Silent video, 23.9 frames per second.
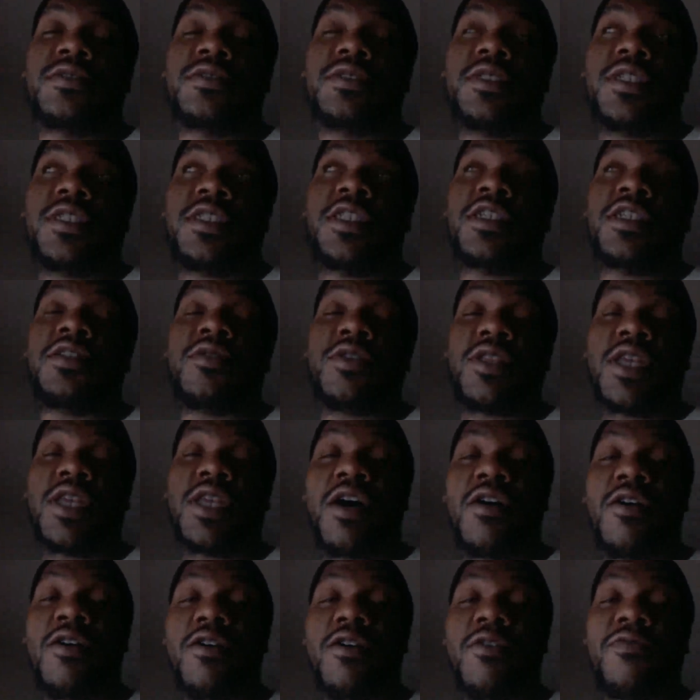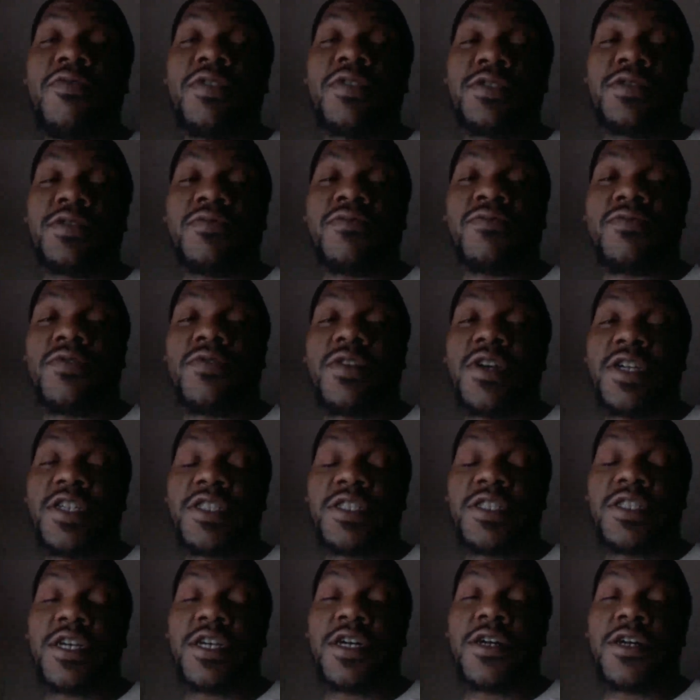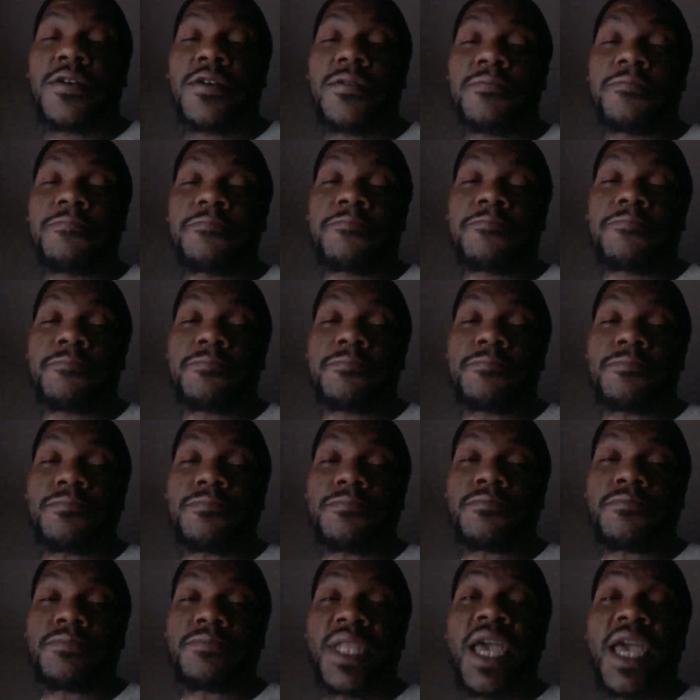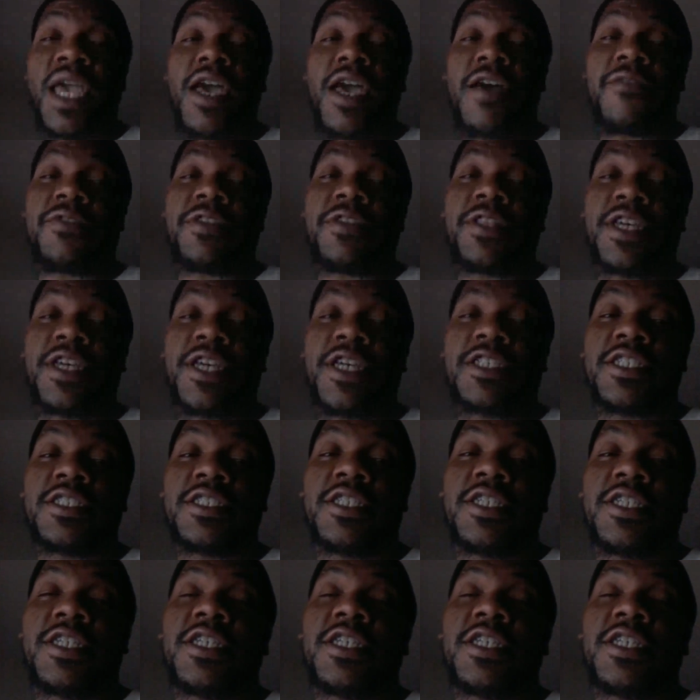and then on that offensive run after that,